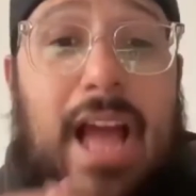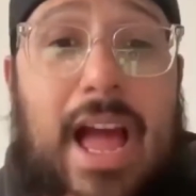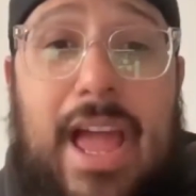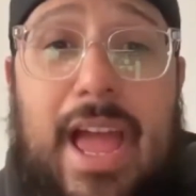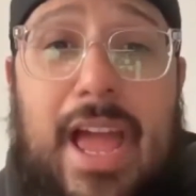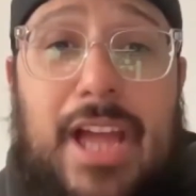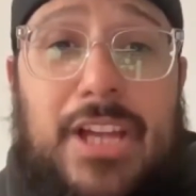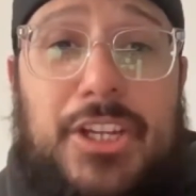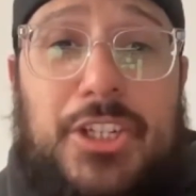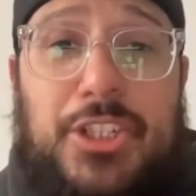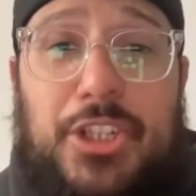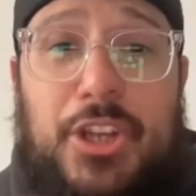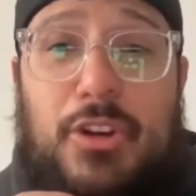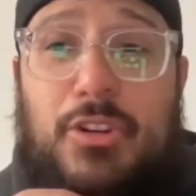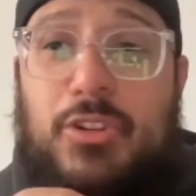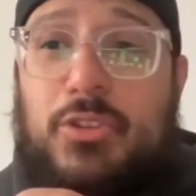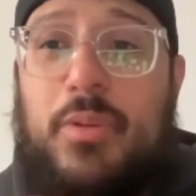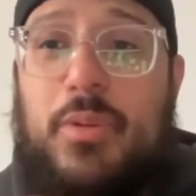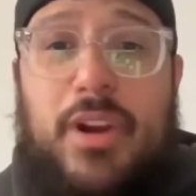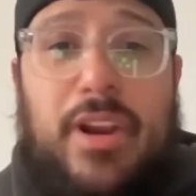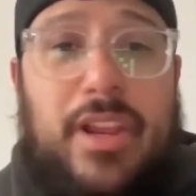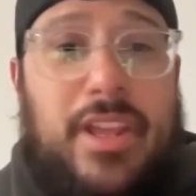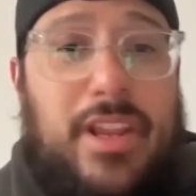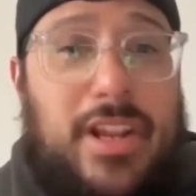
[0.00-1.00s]
guy has shows
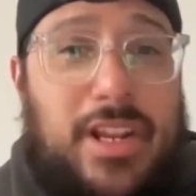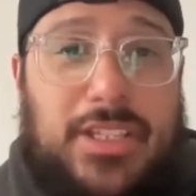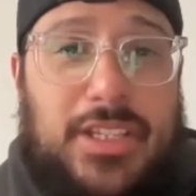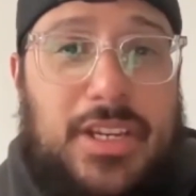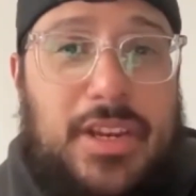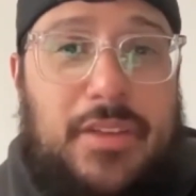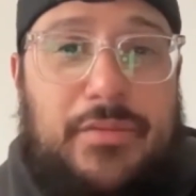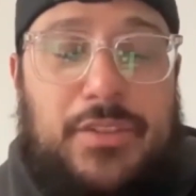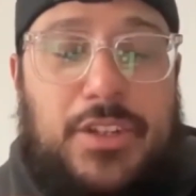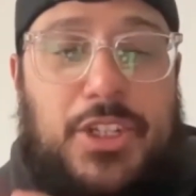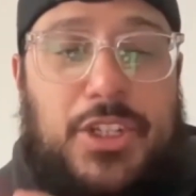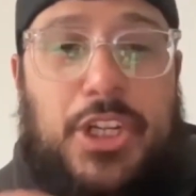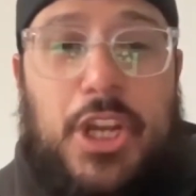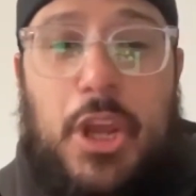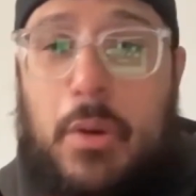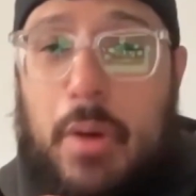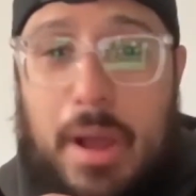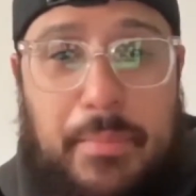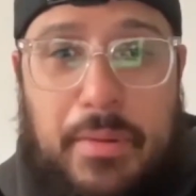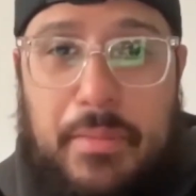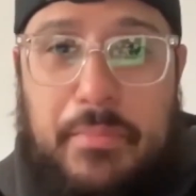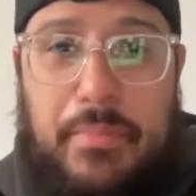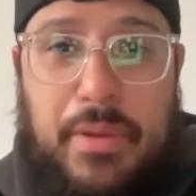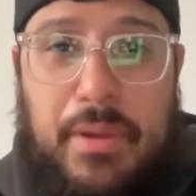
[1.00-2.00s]
where he doesn't even show
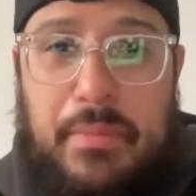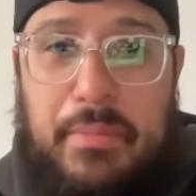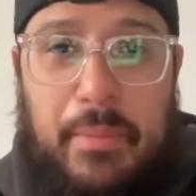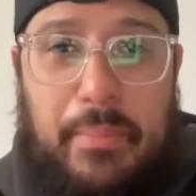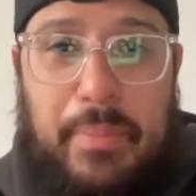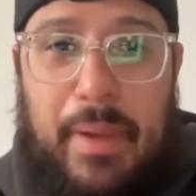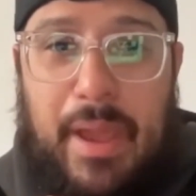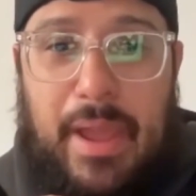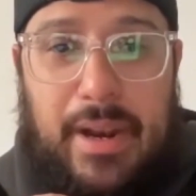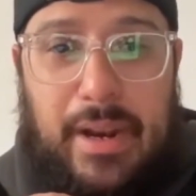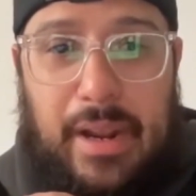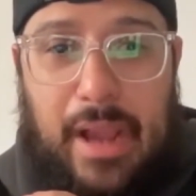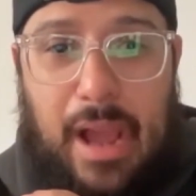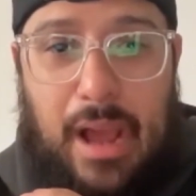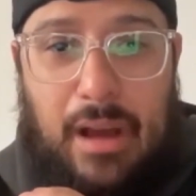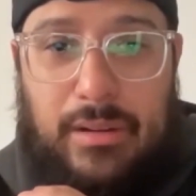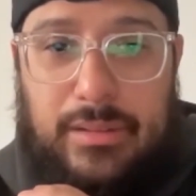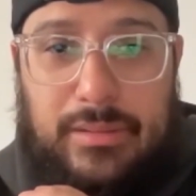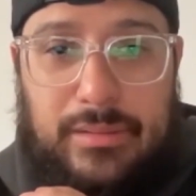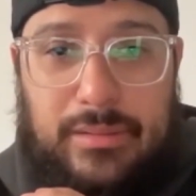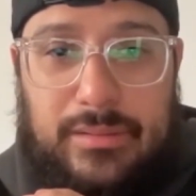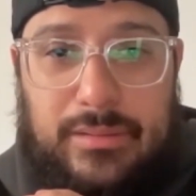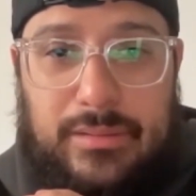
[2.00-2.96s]
up and people pay to go.